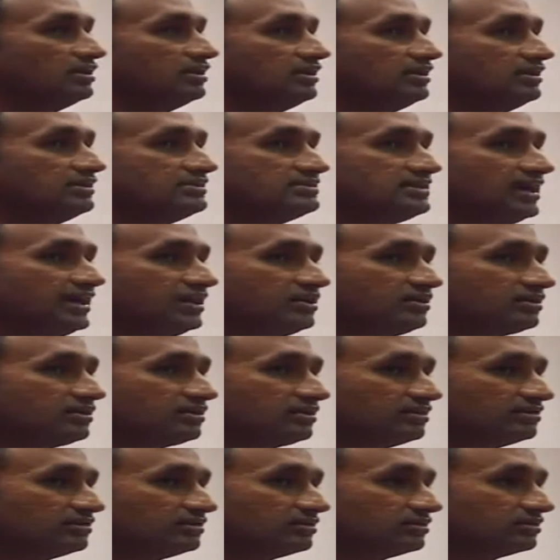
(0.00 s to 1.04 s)
is that
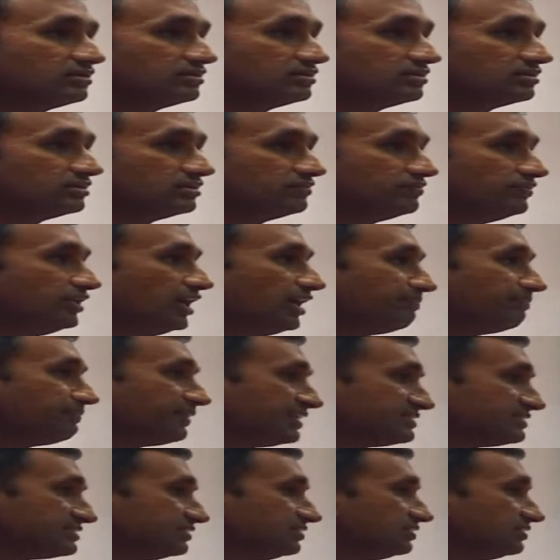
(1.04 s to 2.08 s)
we are
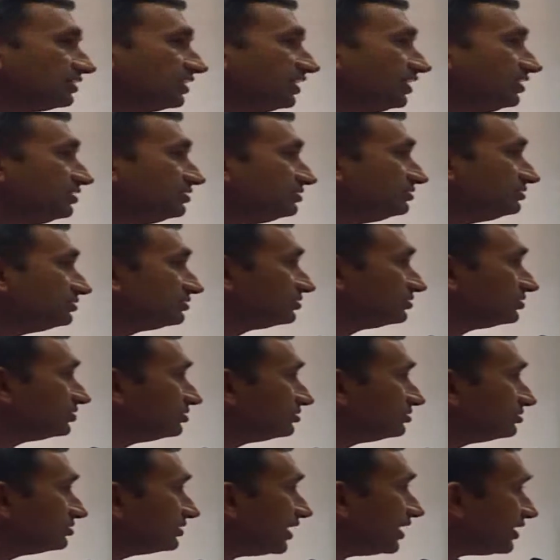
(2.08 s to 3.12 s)
present in
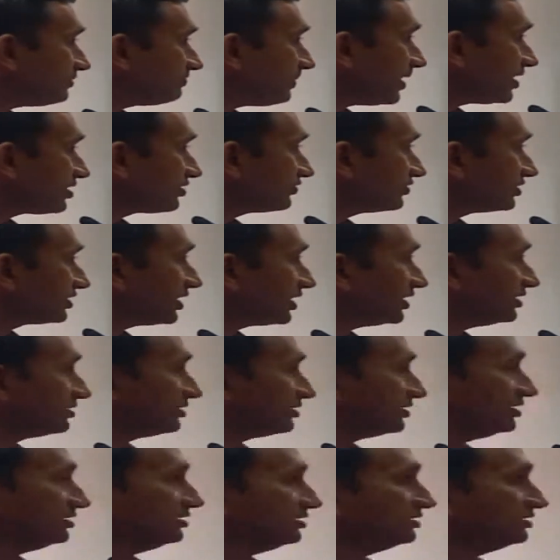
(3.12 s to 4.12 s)
that part of the country,